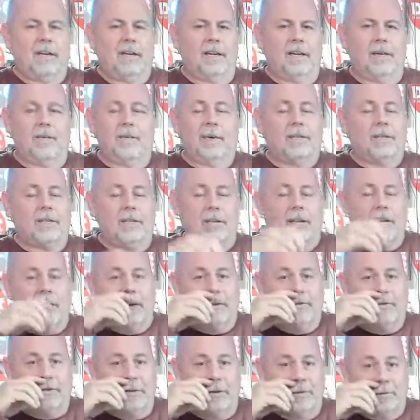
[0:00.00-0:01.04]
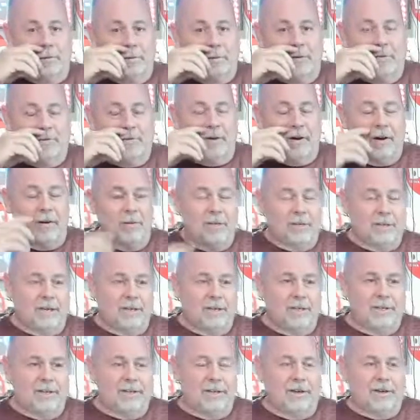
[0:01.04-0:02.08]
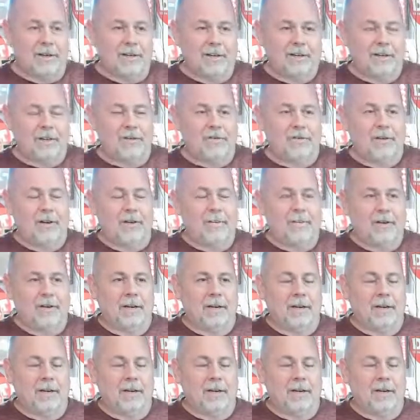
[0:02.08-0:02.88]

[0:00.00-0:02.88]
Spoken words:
it wasn't a live stream. It was before I was actually starting to stream,